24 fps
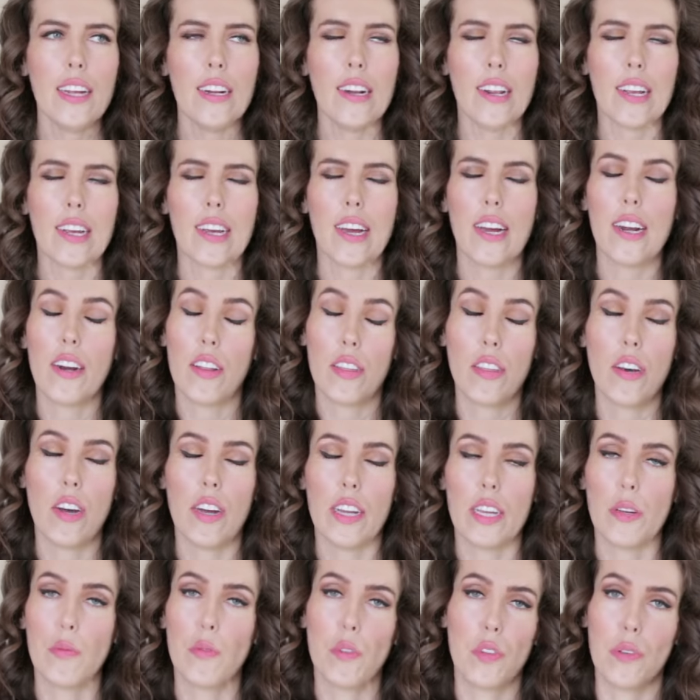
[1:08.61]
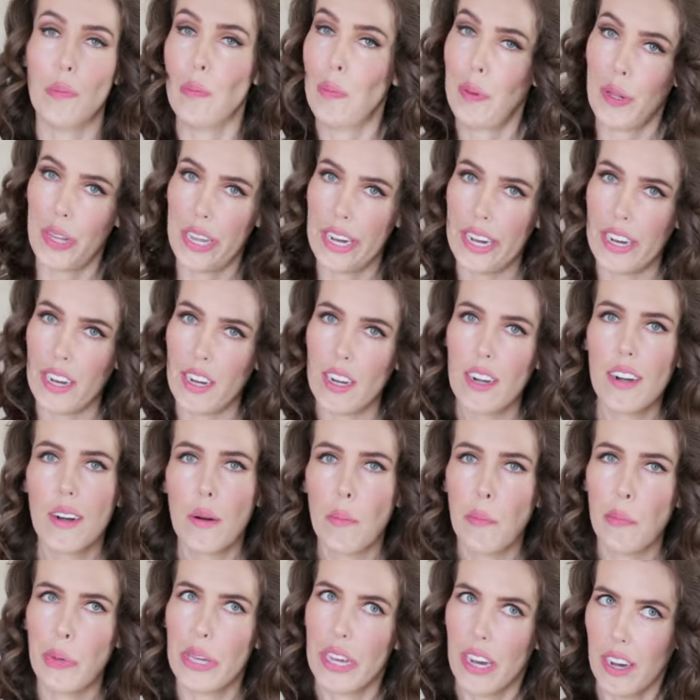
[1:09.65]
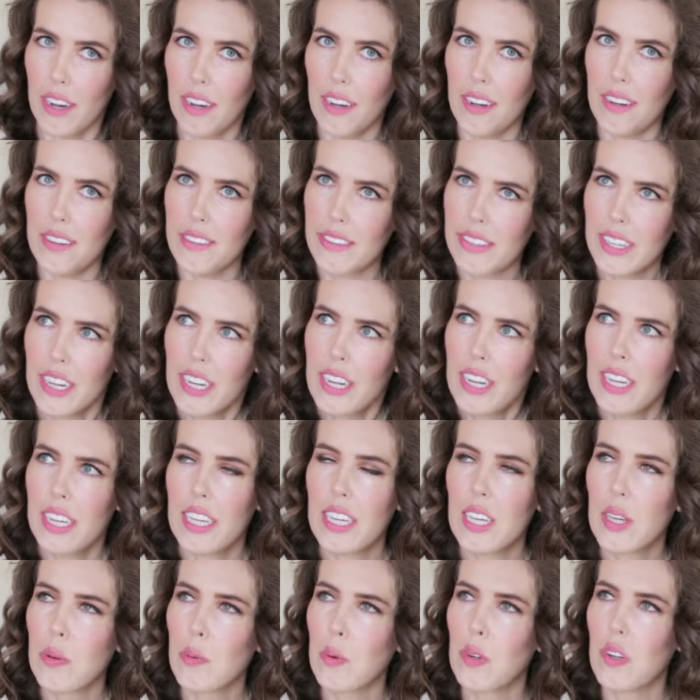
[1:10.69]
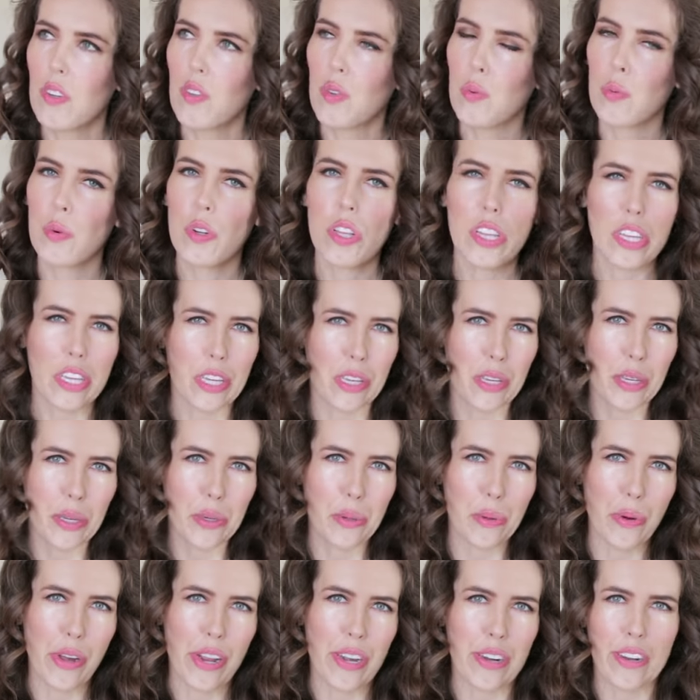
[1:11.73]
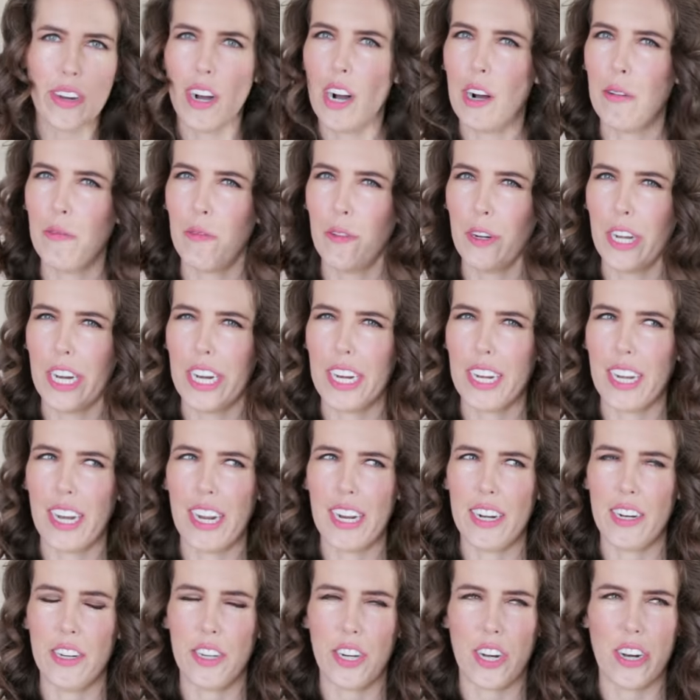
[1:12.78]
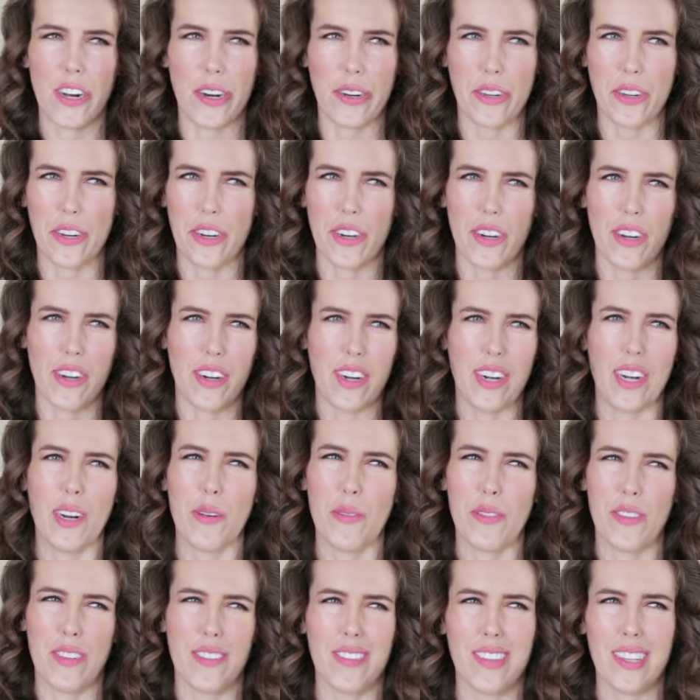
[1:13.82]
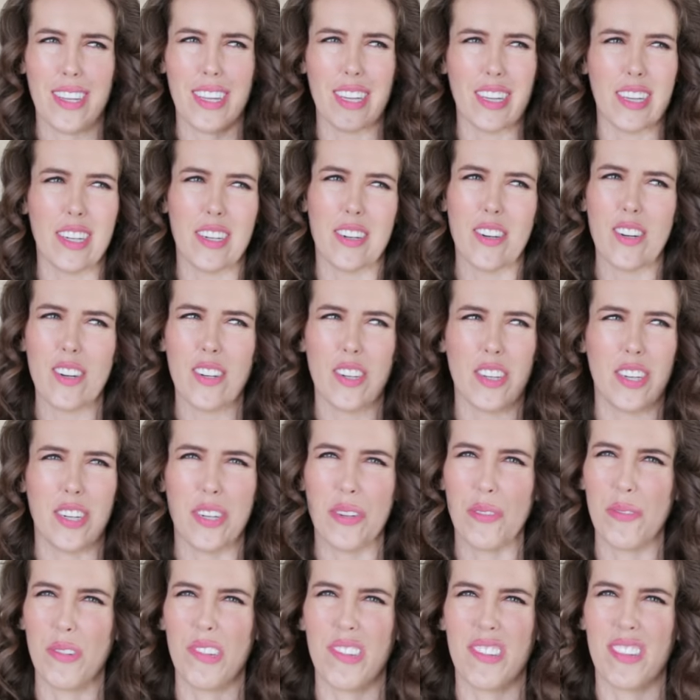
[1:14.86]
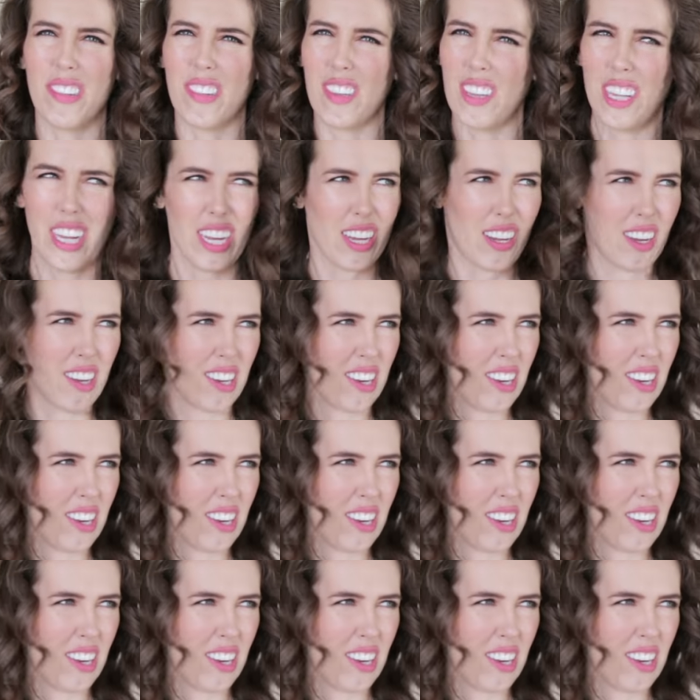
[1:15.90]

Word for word: And I kind of thought he was a player because he was really cute and confident and a doctor, and I was just like, you're too slick.